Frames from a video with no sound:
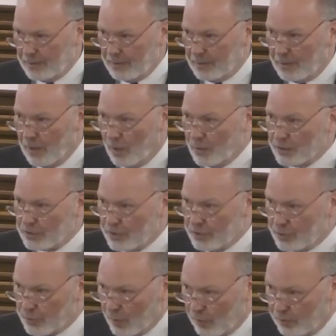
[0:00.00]
He always
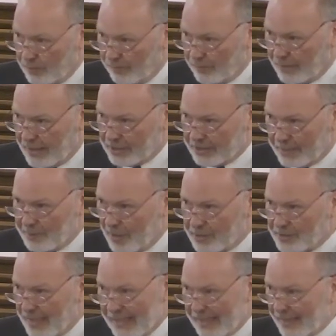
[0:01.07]
controlled the flesh. I'm not
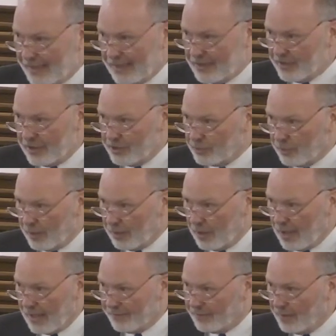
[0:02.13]
saying he didn't enjoy
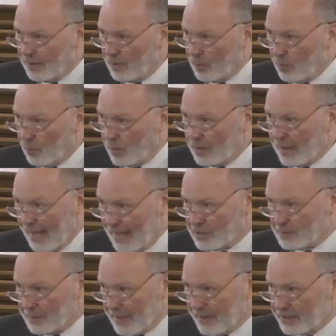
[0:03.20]
life. What
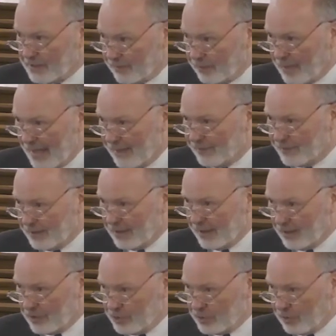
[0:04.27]
aspects of life did
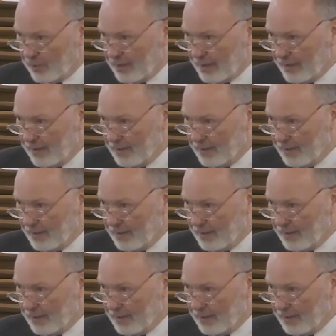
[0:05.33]
he enjoy?